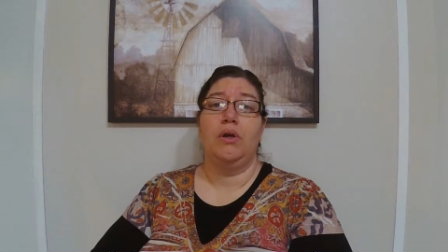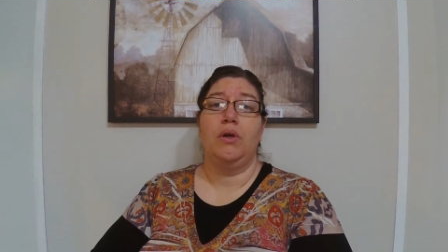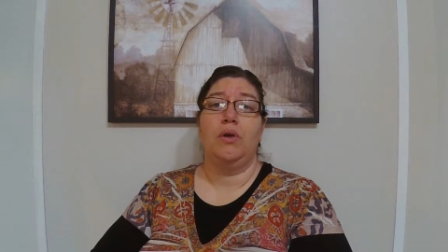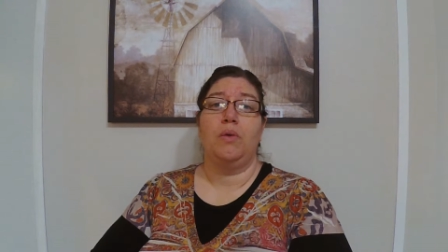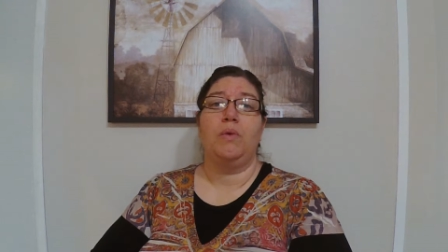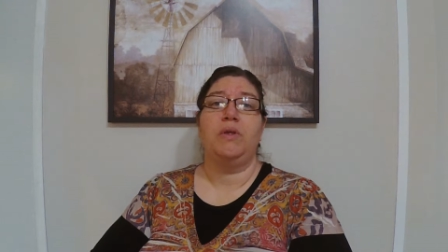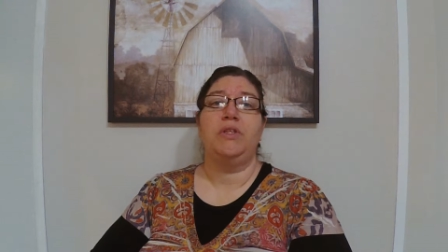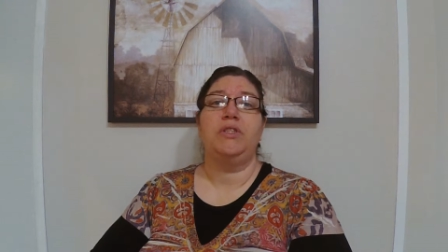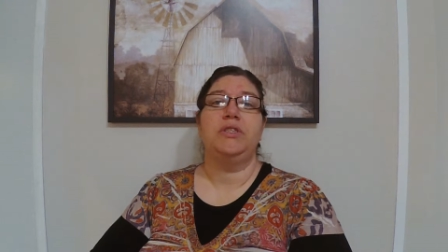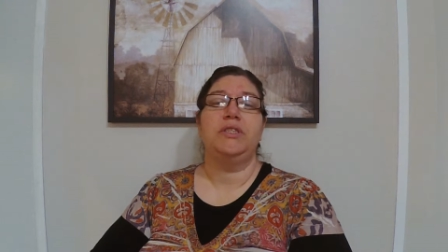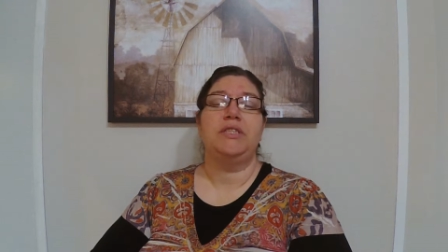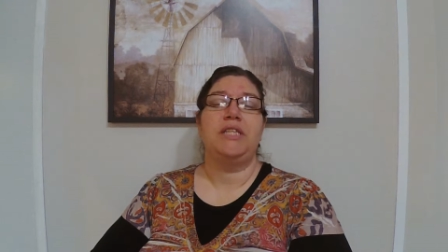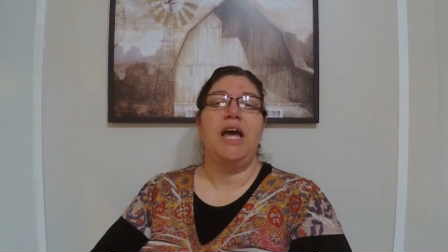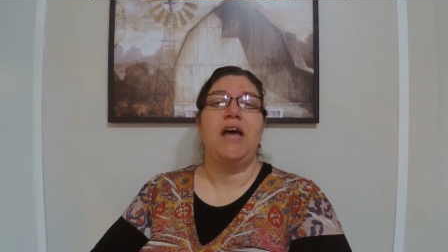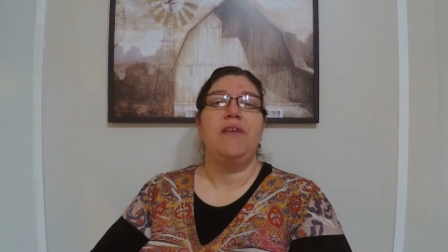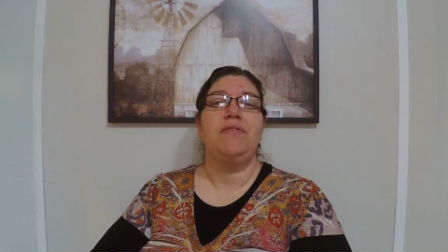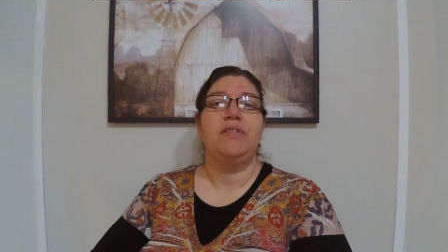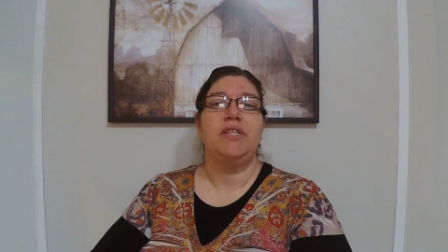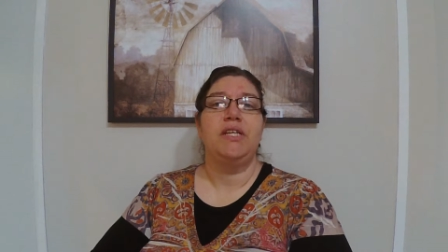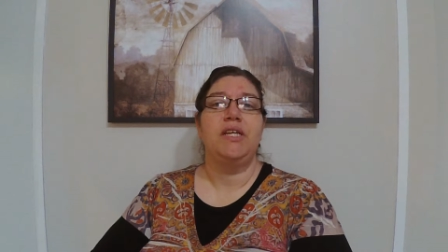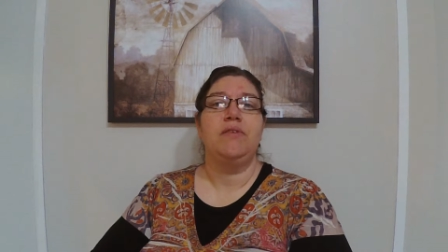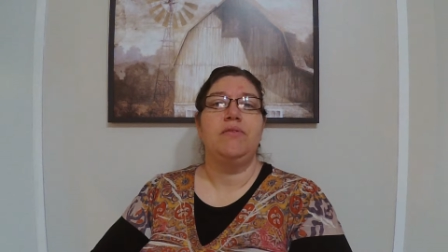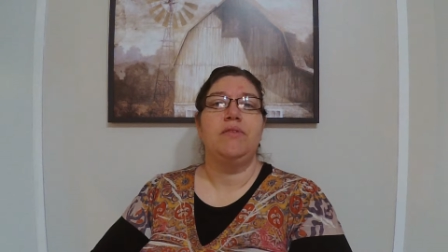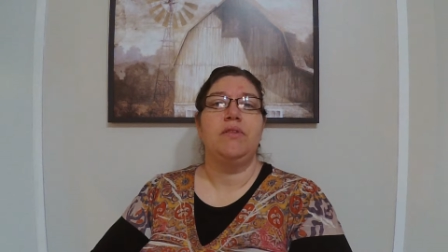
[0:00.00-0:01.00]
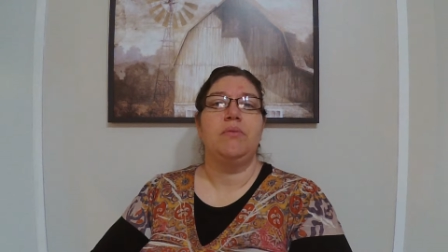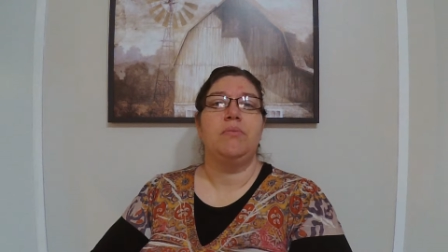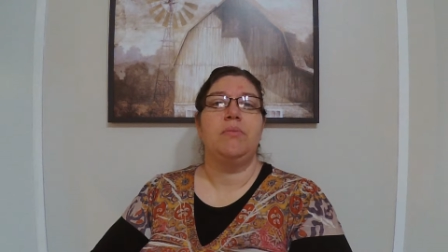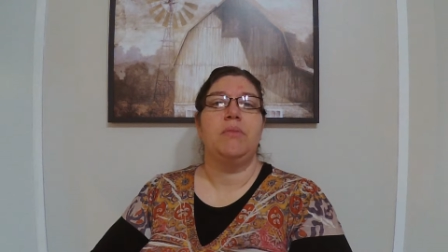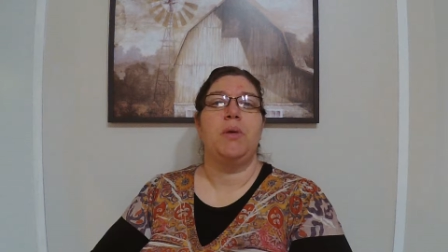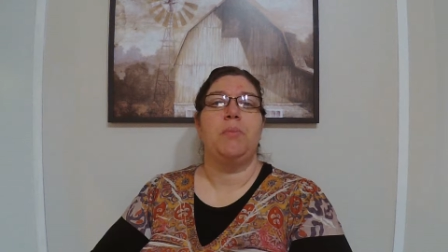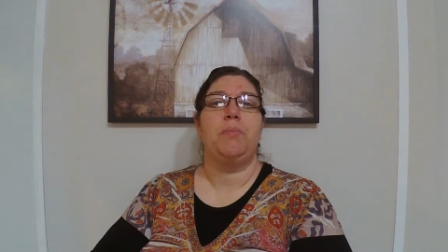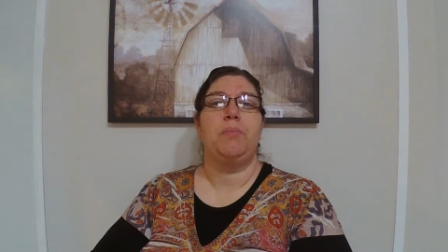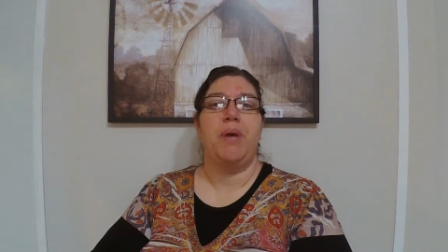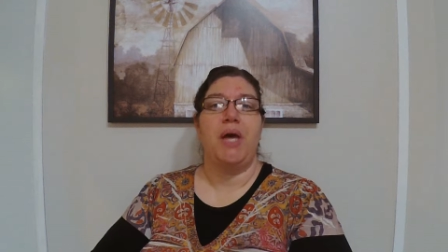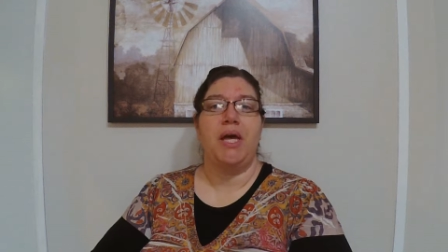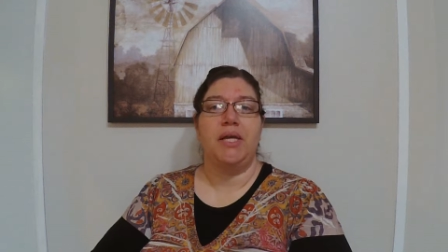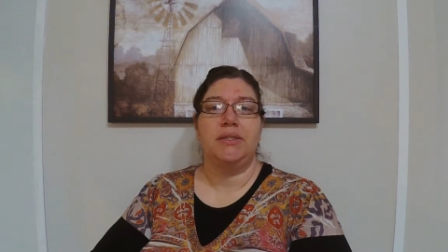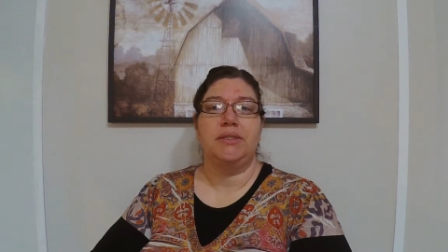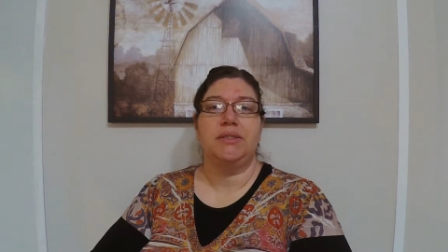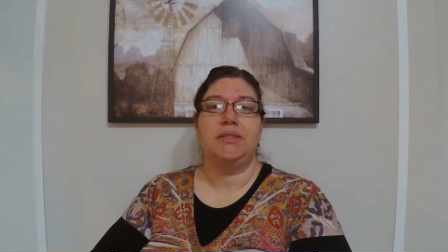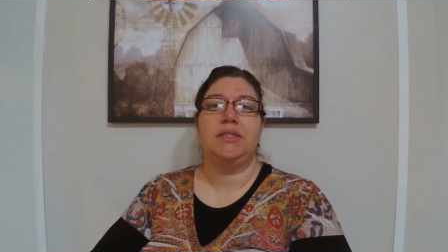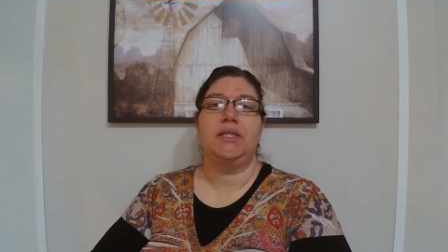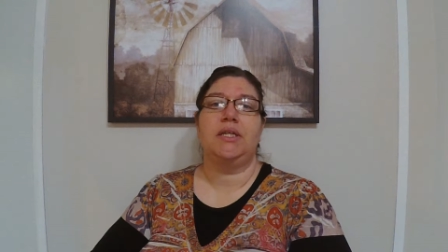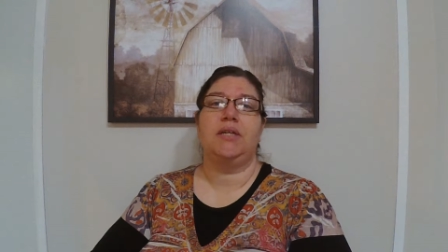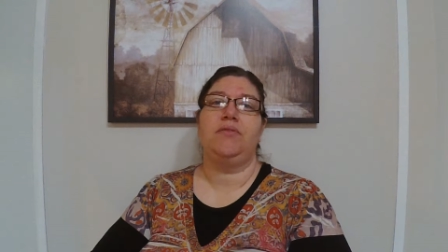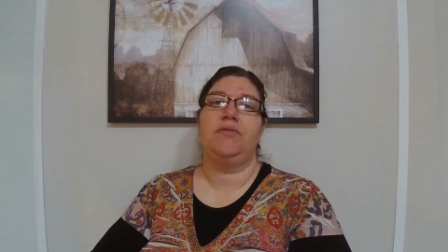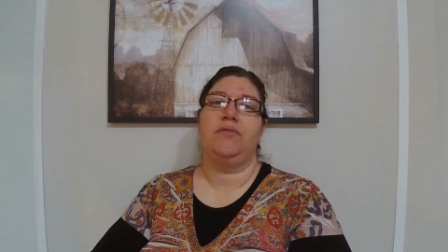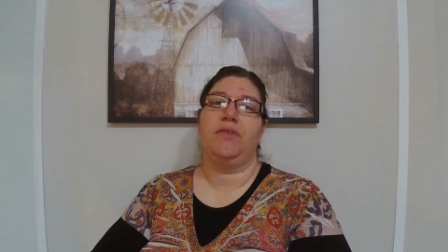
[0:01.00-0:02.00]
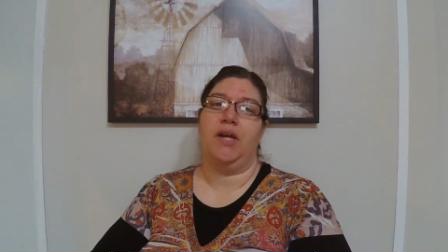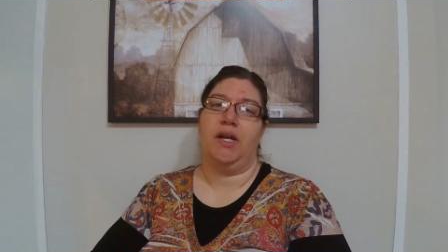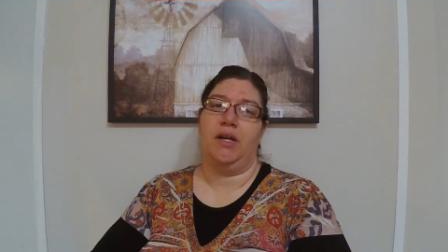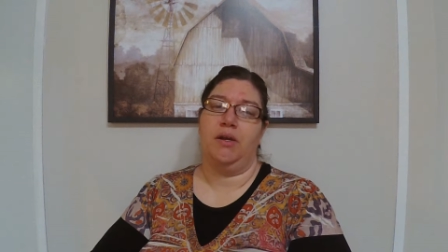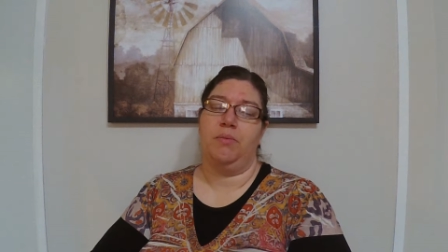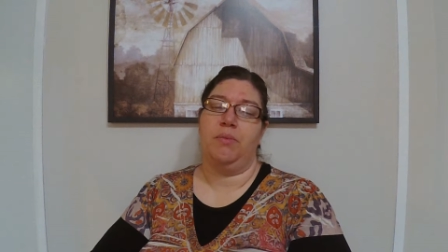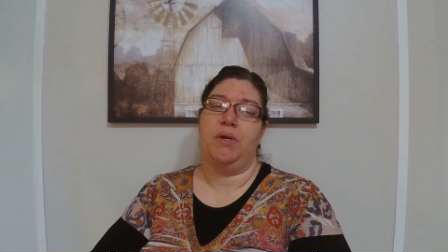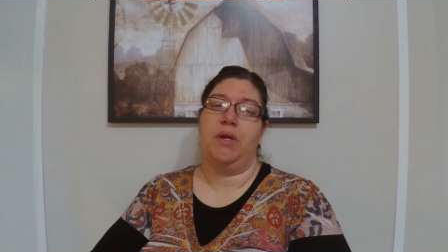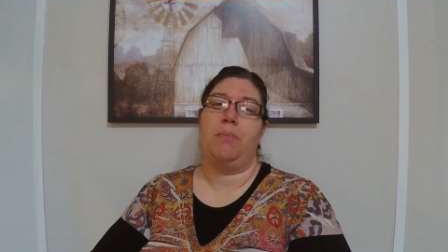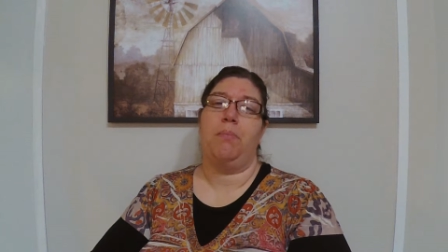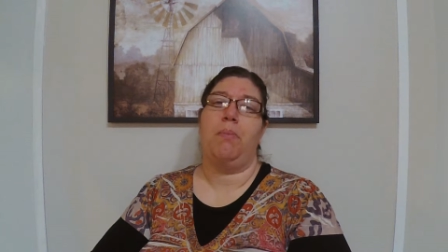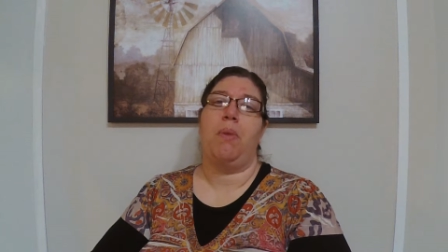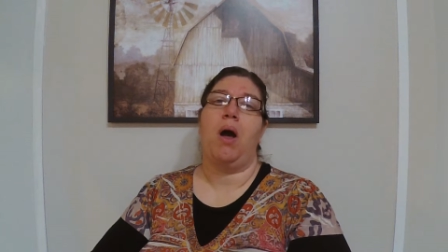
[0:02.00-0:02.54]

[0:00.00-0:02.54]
We just have to give them the best environment